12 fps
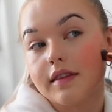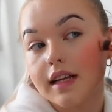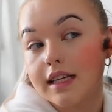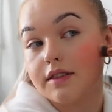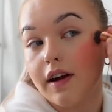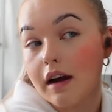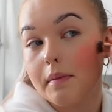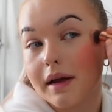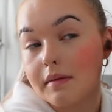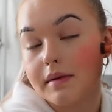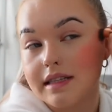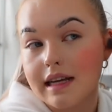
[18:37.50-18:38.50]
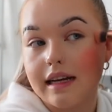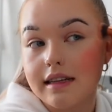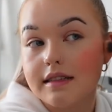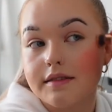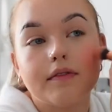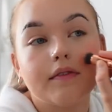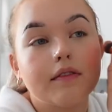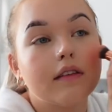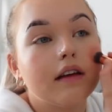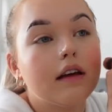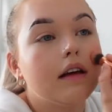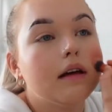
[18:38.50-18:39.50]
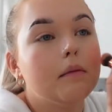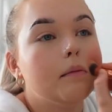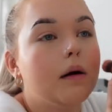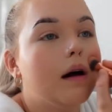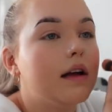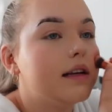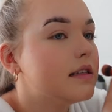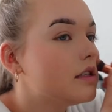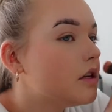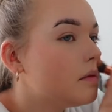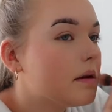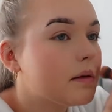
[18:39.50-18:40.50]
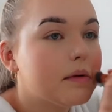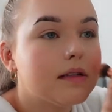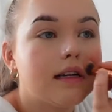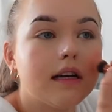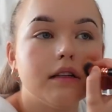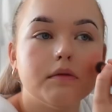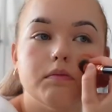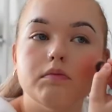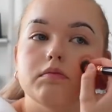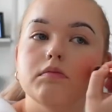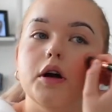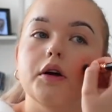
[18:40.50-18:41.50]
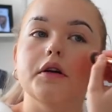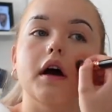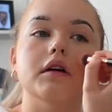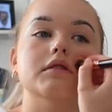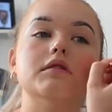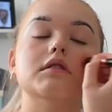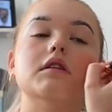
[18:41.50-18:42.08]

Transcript: It's very pigmented, but is it too pigmented? Who knows?